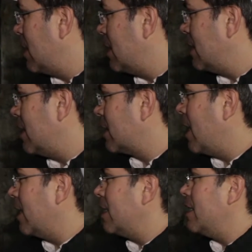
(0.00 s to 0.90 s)
It
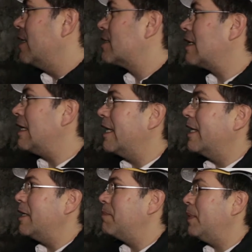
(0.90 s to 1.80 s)
kind of is
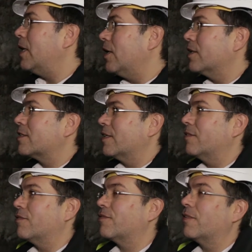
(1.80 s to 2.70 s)
clearly part
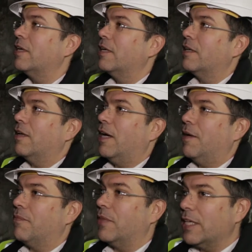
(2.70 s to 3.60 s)
of
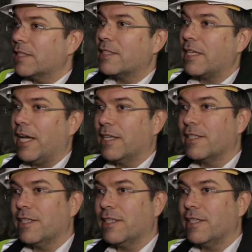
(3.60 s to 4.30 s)
this as